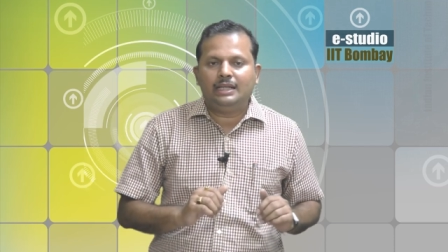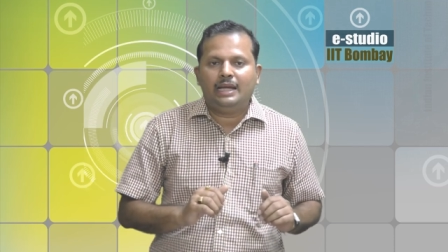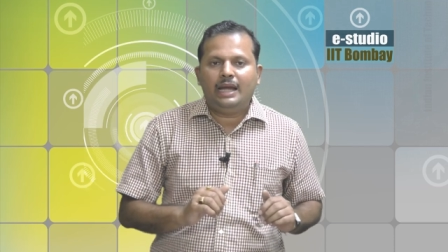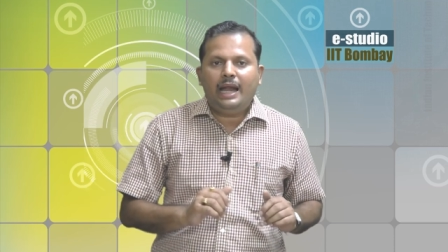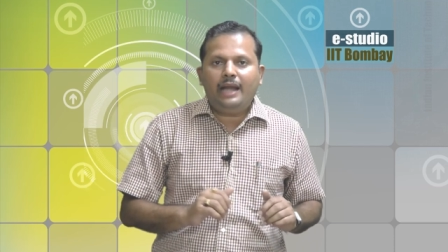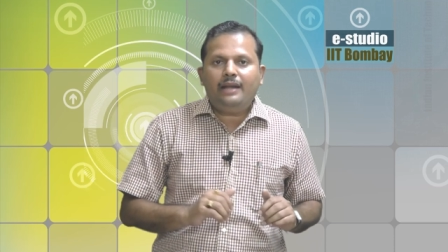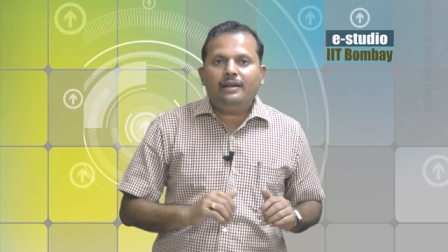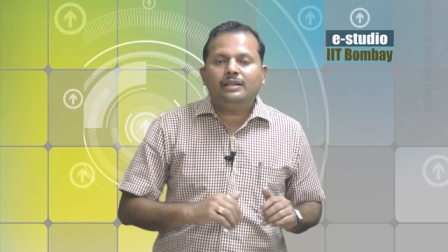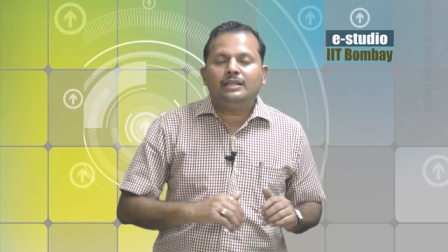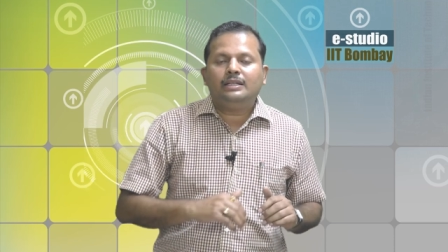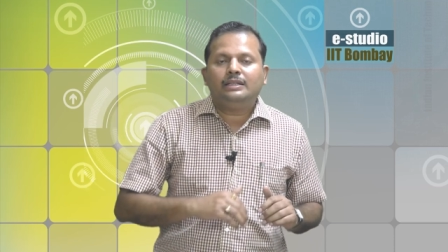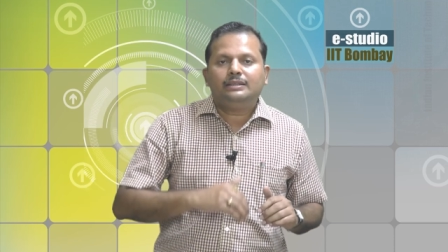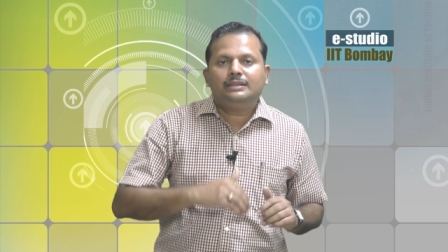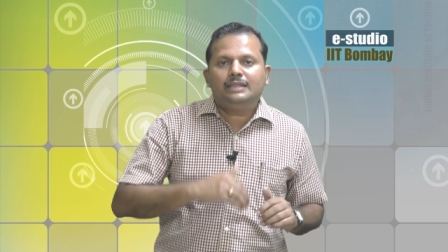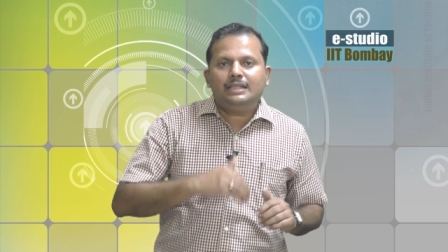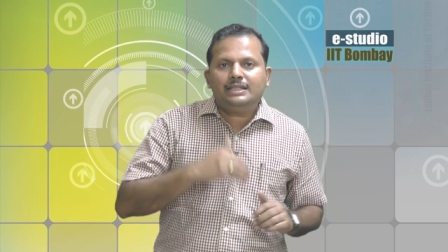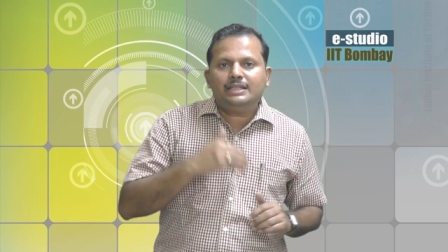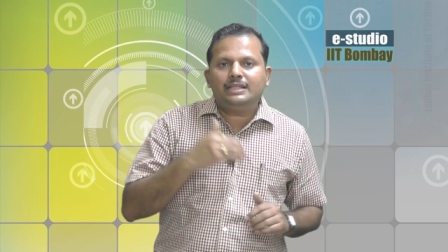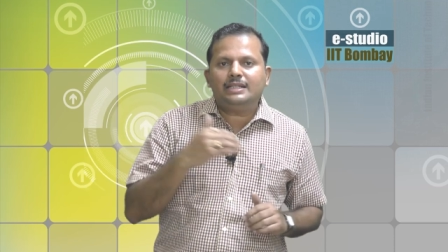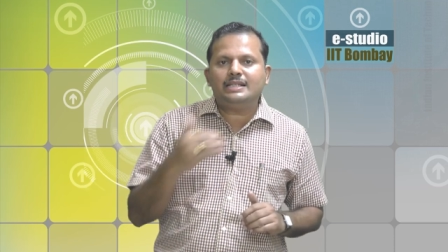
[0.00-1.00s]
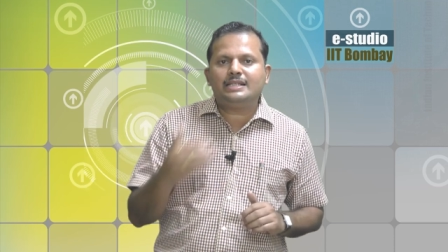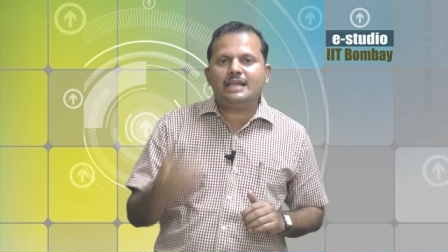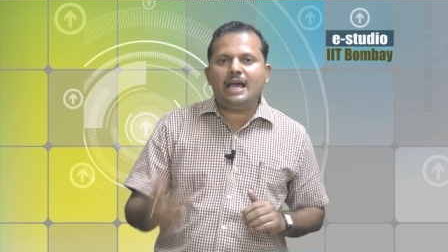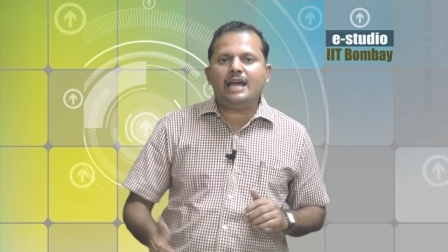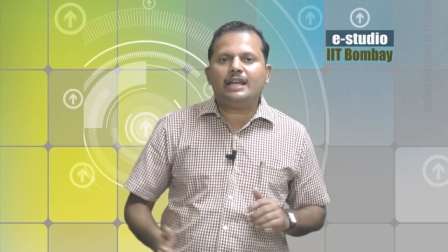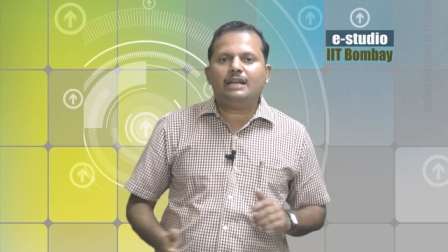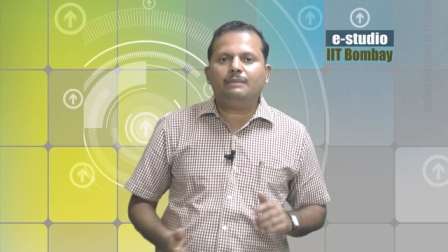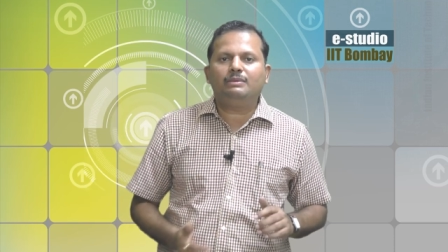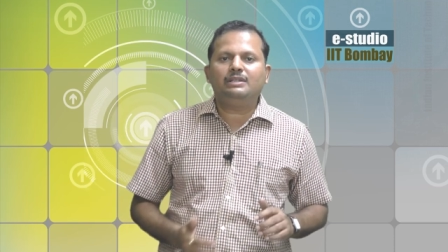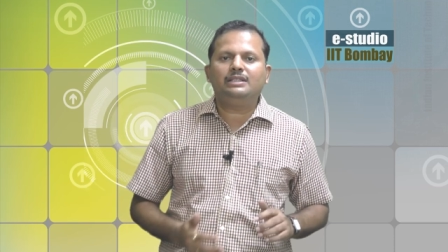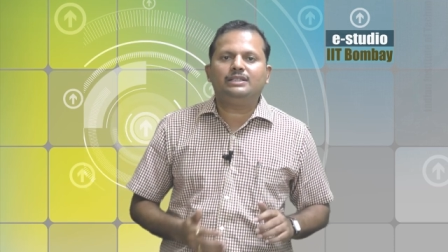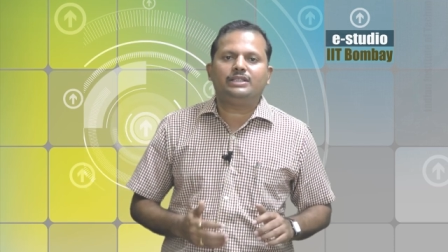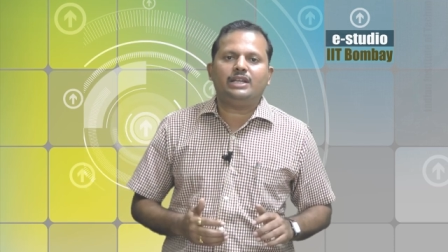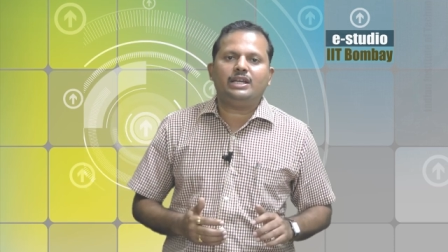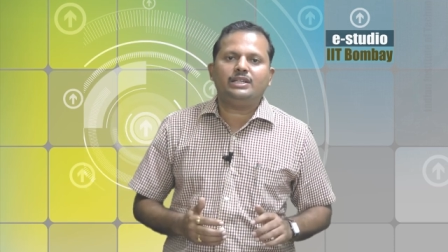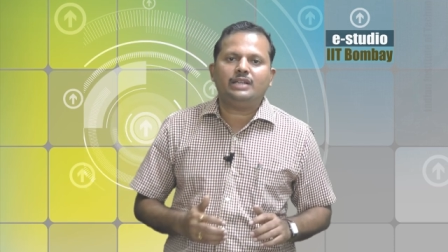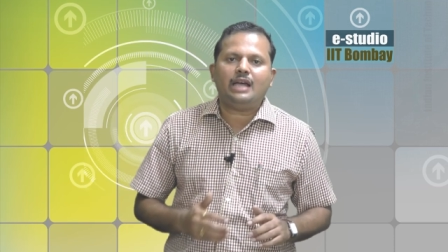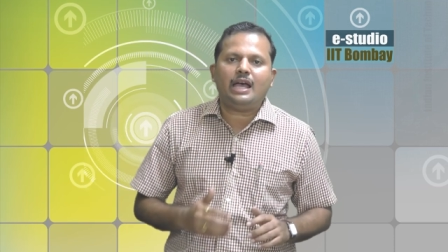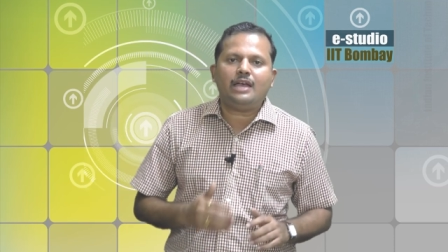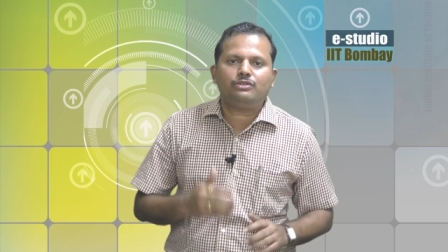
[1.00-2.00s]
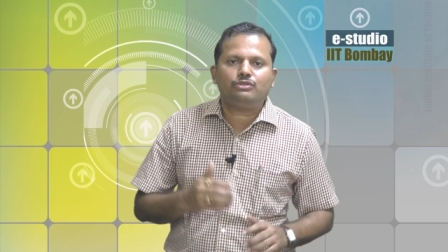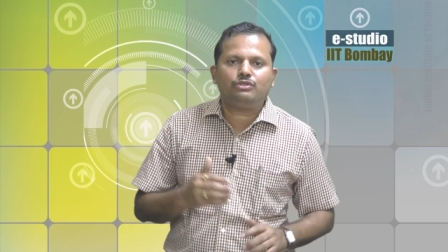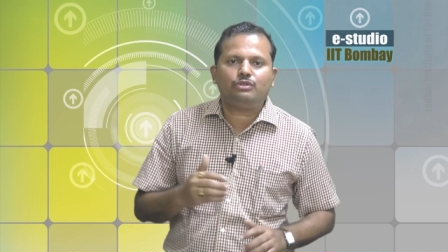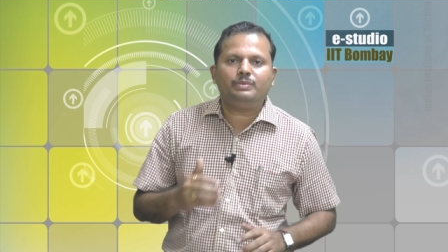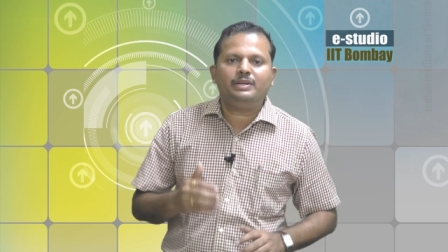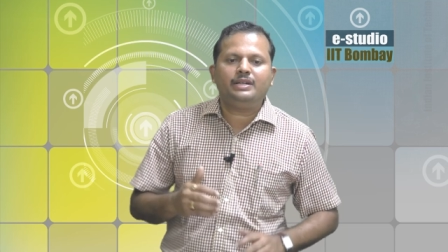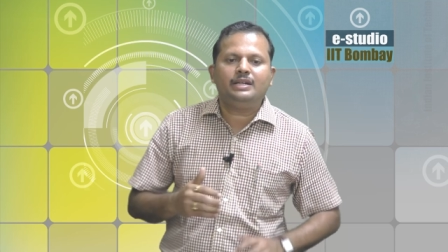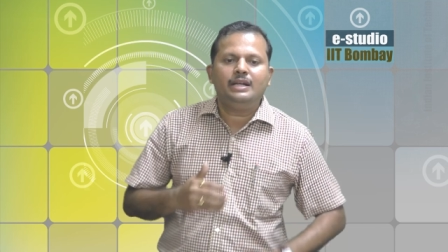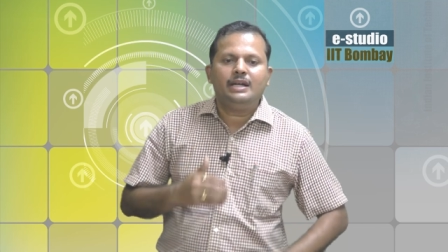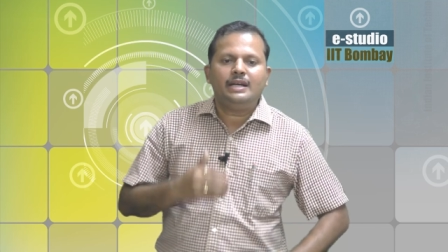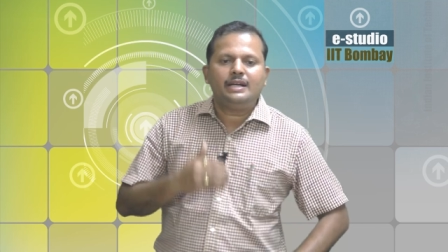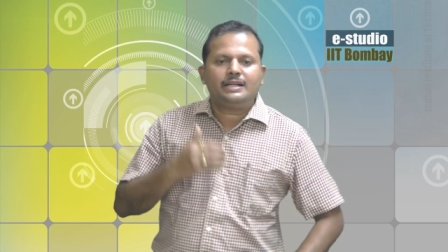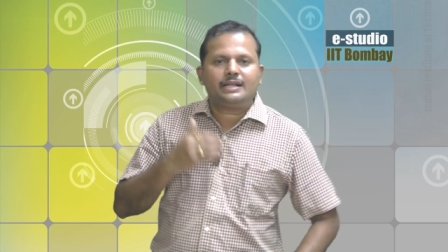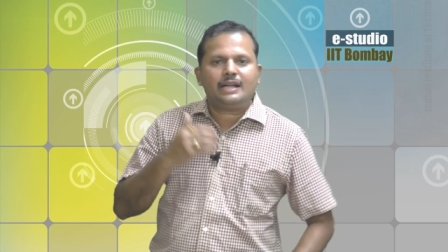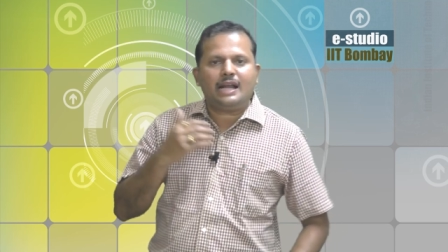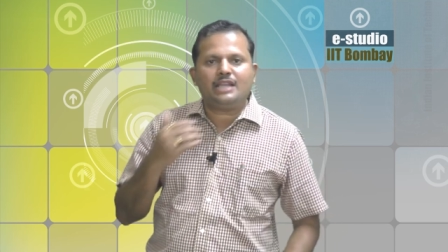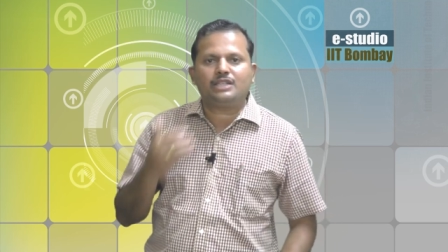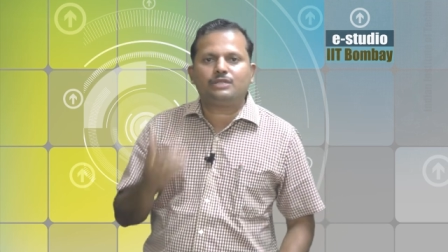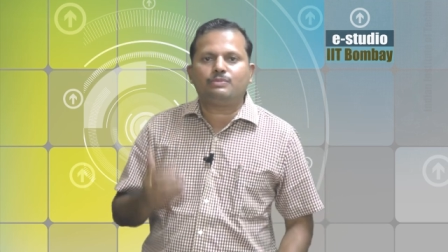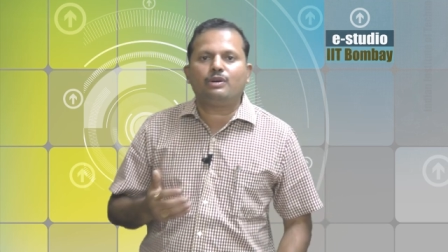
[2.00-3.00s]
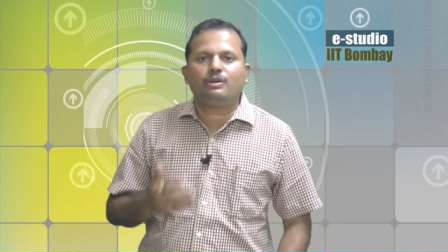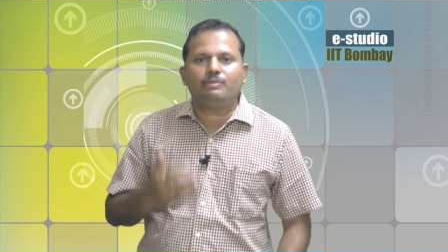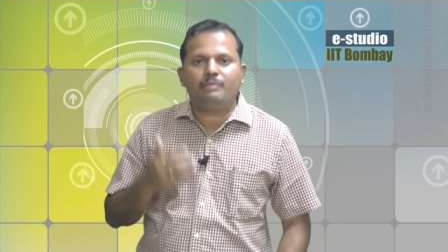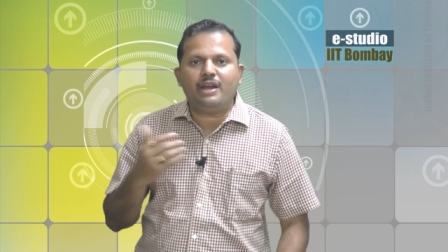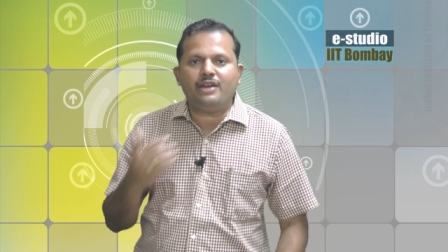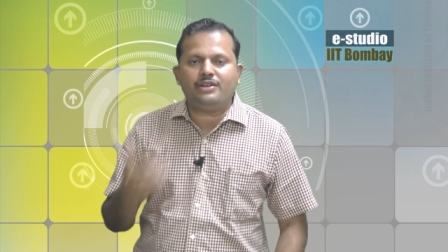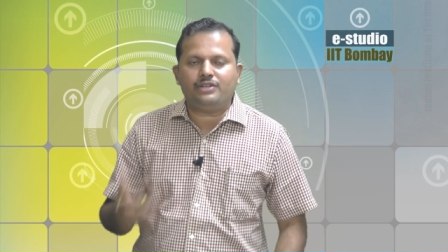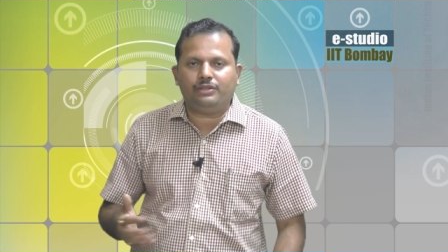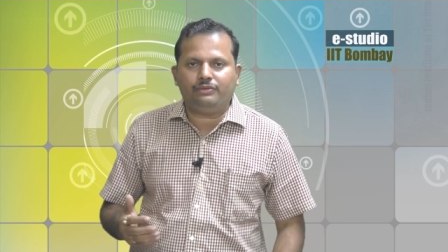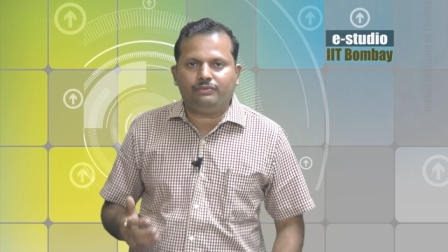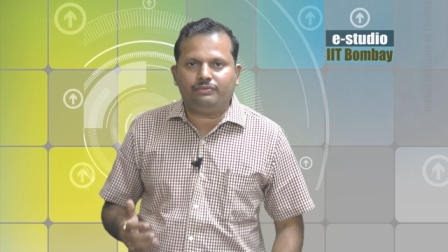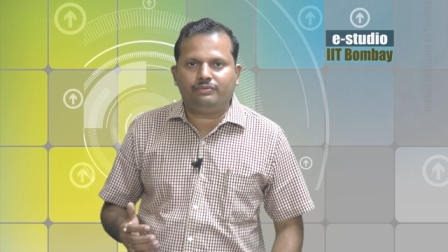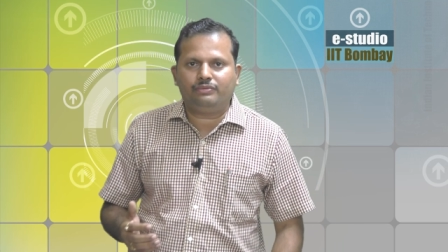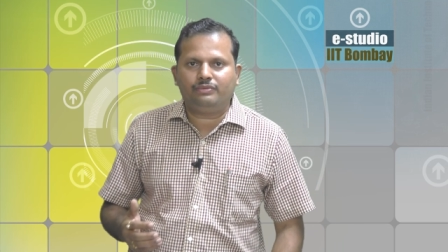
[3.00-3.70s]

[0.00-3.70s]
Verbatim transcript: and this desirable change has to be transformative.